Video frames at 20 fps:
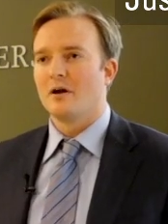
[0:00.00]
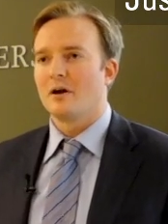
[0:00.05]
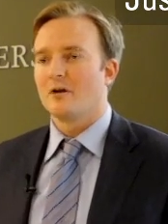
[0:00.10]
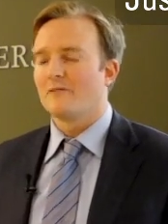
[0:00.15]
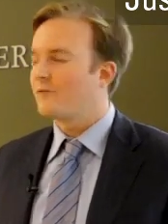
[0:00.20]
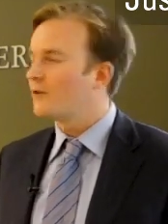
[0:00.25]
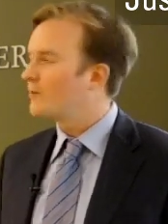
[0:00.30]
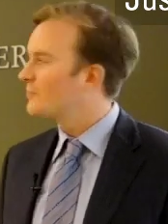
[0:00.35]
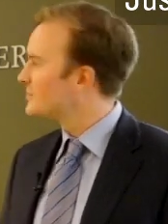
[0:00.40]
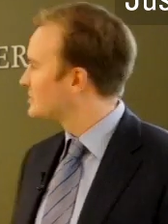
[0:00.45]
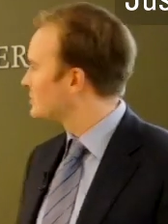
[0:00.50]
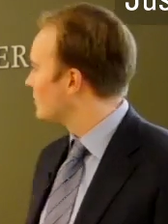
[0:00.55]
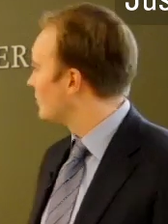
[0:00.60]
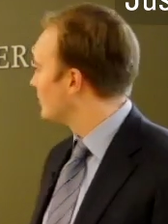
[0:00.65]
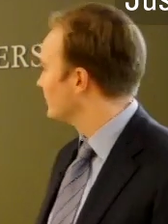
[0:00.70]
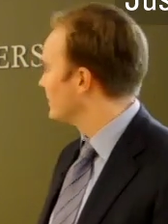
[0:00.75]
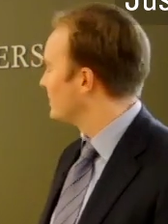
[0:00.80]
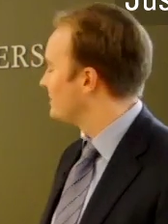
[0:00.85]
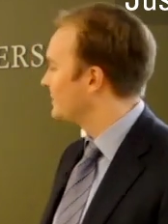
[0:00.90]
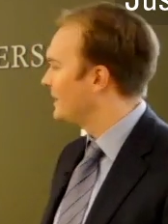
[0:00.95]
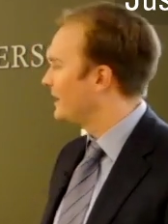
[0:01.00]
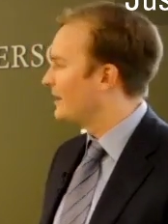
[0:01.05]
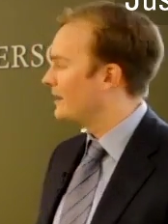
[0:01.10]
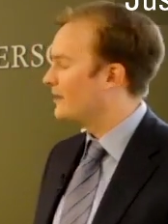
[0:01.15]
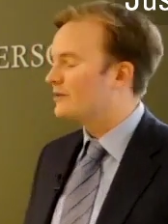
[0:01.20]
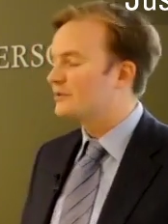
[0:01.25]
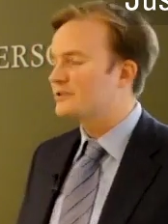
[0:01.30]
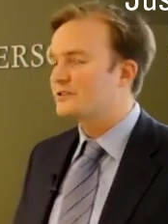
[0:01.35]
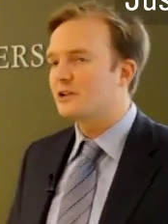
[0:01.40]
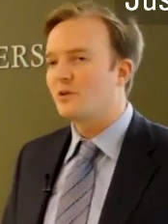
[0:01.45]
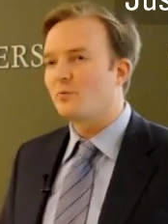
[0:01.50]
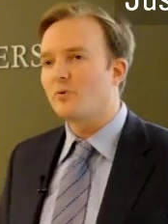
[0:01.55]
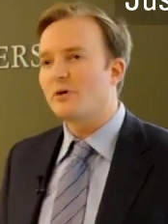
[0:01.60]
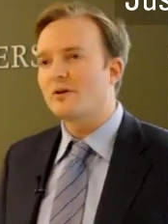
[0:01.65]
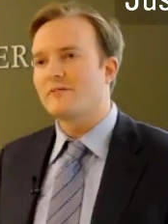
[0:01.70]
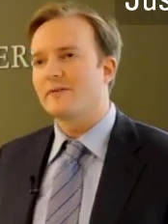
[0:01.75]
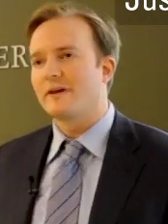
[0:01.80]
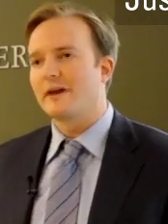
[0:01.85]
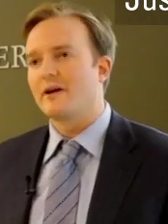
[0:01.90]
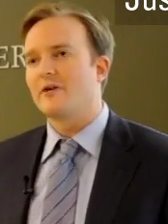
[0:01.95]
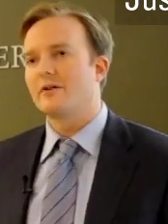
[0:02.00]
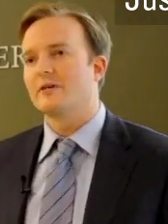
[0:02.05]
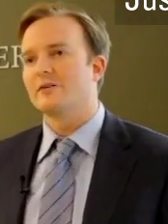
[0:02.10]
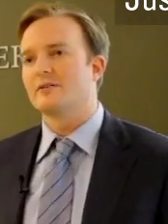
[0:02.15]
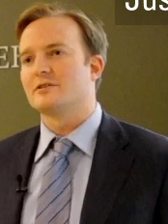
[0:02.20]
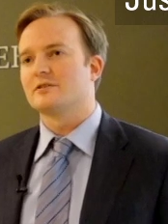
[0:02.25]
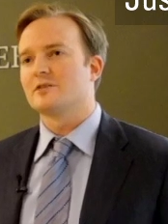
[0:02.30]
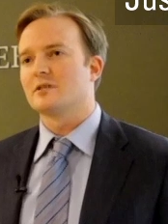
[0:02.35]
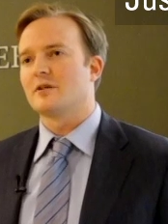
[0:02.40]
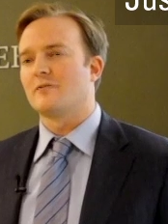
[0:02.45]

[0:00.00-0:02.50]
Our firm is called Lypkie Henderson, and one of the areas